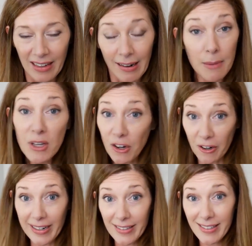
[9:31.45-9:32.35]
I'm
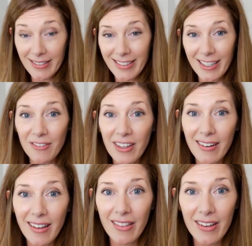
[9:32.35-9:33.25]
curious,
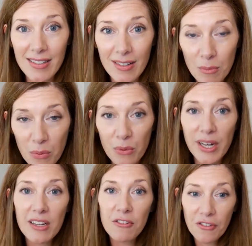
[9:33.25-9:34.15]
given this
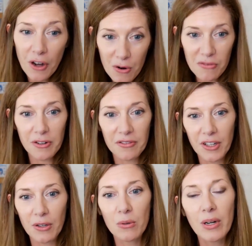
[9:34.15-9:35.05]
brief
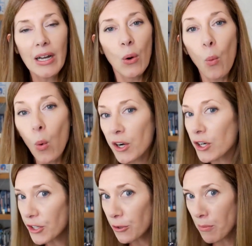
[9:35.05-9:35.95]
overview, what are
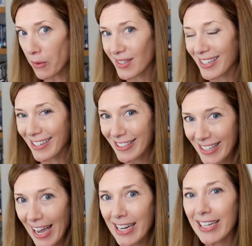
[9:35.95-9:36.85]
you most
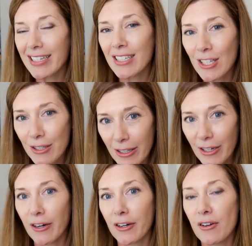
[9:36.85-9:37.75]
excited to
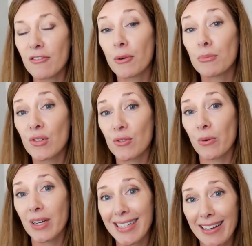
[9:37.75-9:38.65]
learn from
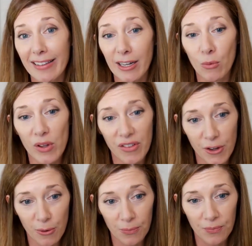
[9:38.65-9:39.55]
storytelling with you?